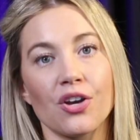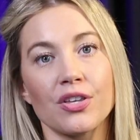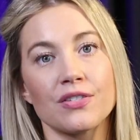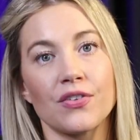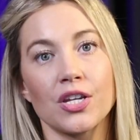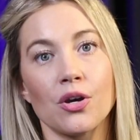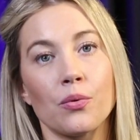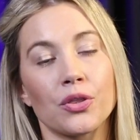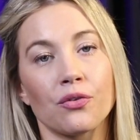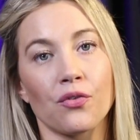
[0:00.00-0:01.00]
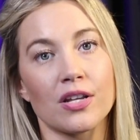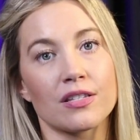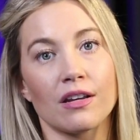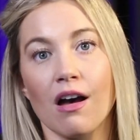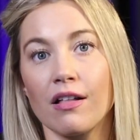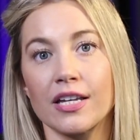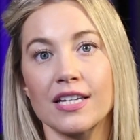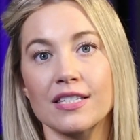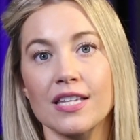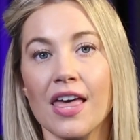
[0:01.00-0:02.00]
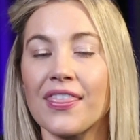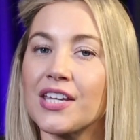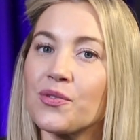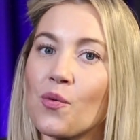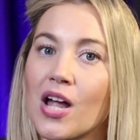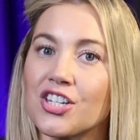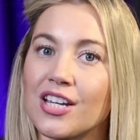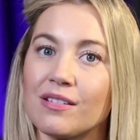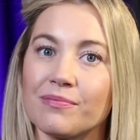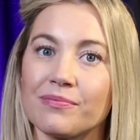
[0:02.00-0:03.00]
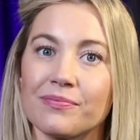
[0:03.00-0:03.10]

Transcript: share this video with your friends and colleagues. Thanks for watching.